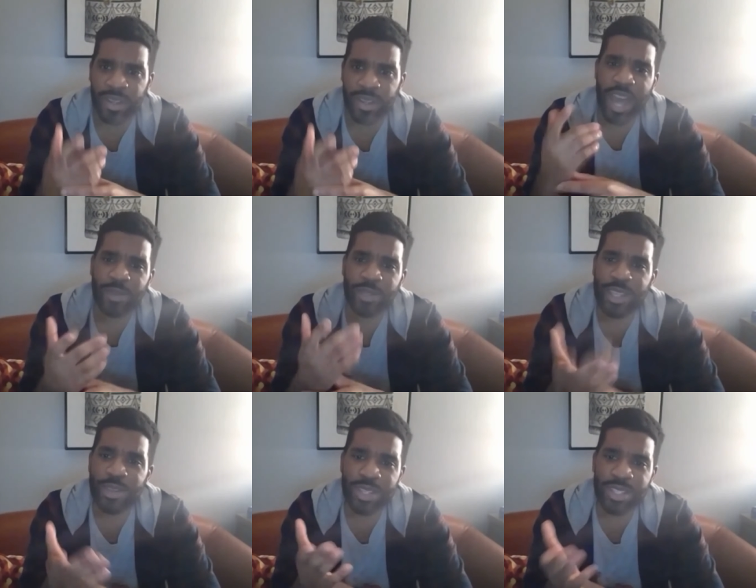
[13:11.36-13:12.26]
I don't
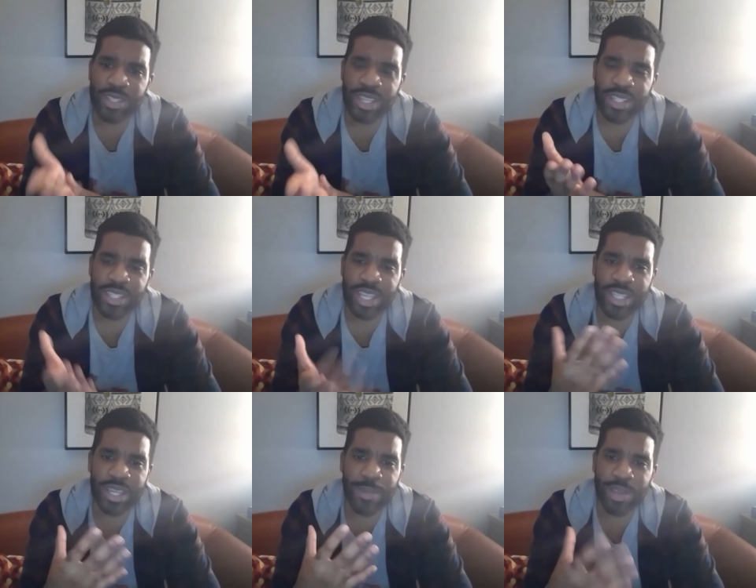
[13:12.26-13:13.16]
think you can say the same
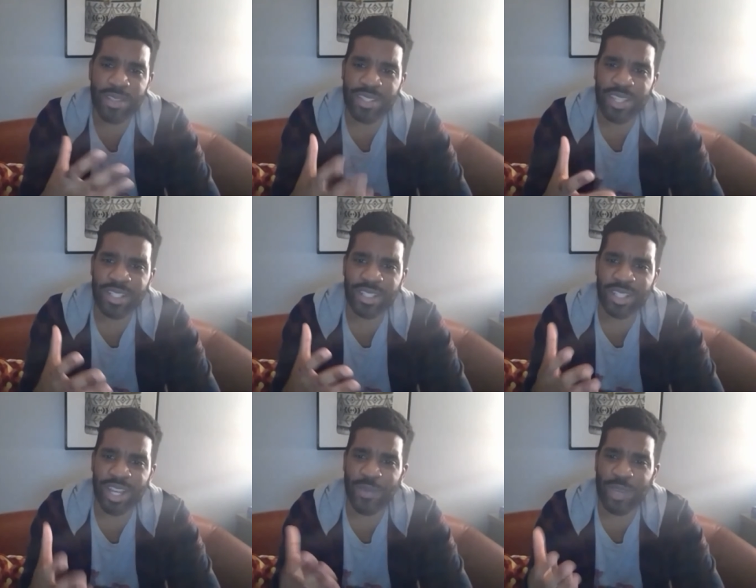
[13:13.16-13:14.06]
thing about St.
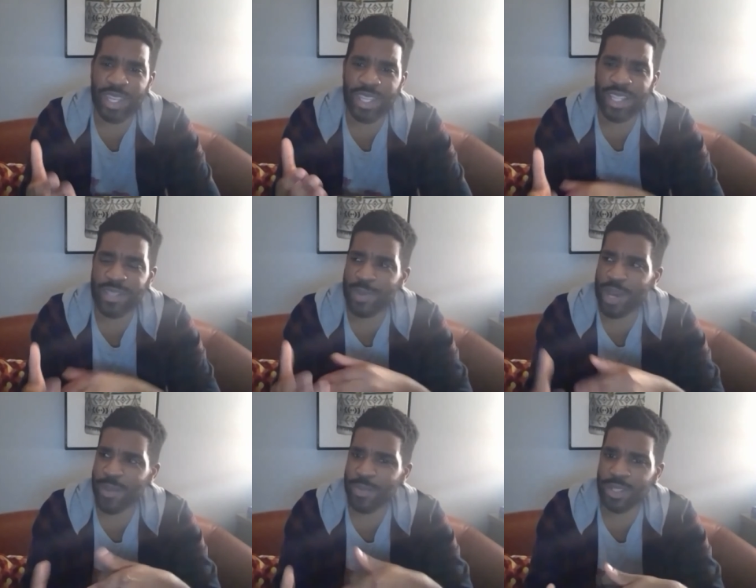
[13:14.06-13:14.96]
John. When he gets
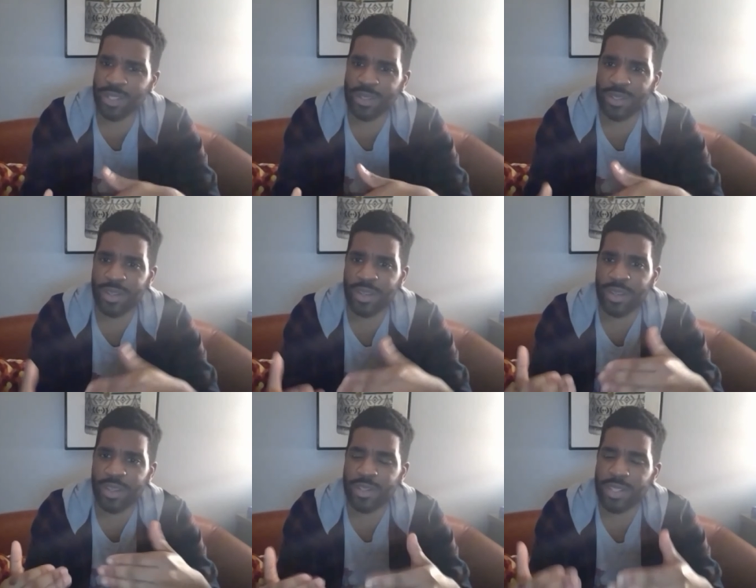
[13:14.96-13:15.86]
popular,
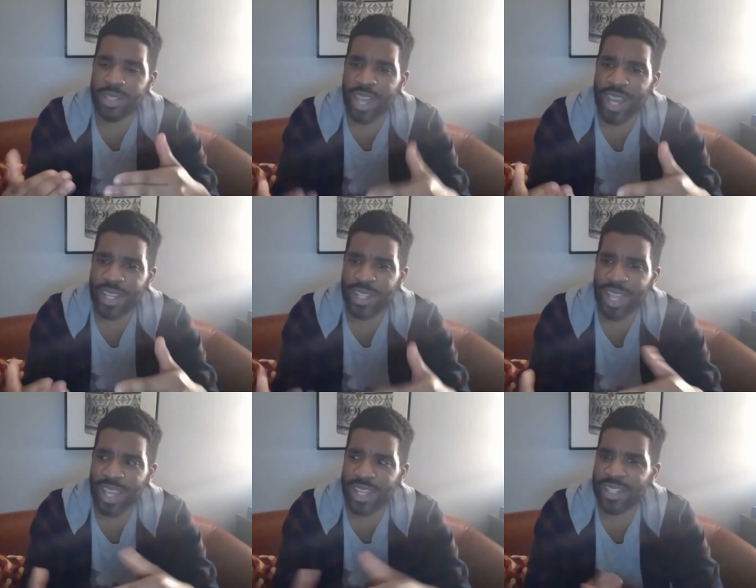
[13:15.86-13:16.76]
you're just kind of
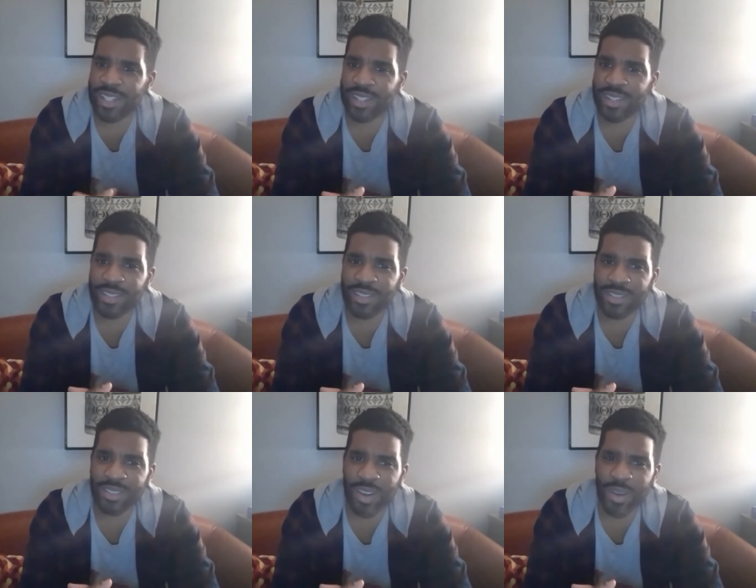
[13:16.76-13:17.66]
like,
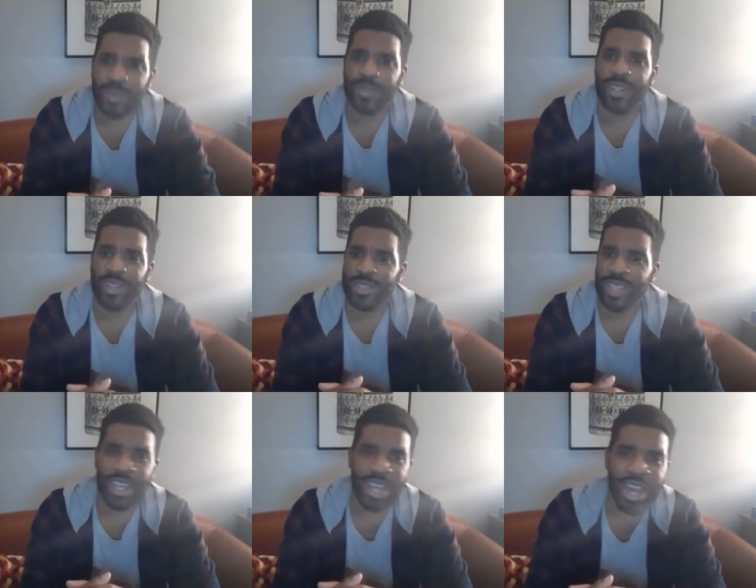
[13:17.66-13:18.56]
oh, there goes
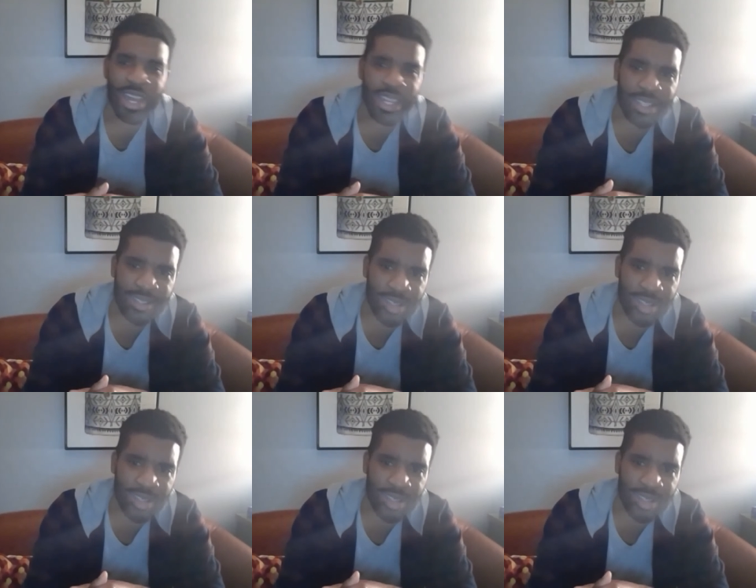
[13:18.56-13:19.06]
that guy that's